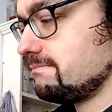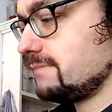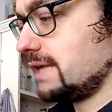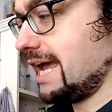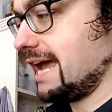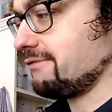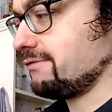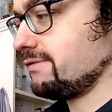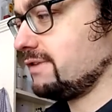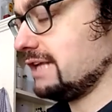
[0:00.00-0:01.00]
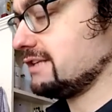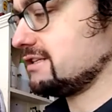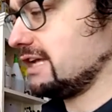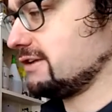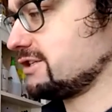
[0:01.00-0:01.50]
have it,
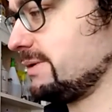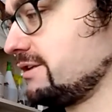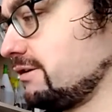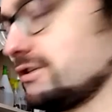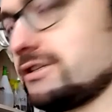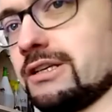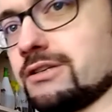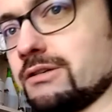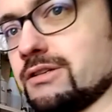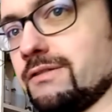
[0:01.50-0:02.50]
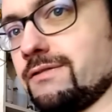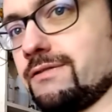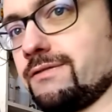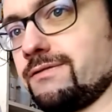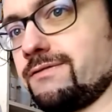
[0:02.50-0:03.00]
so it's not just a sort of
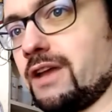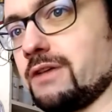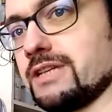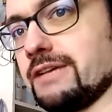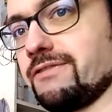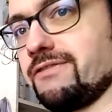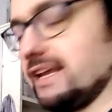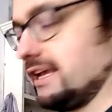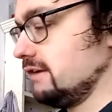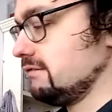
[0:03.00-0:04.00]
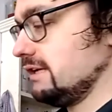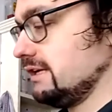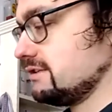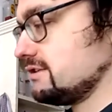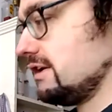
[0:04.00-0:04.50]
floating figure.
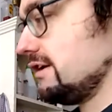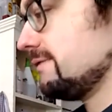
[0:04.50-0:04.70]
It's the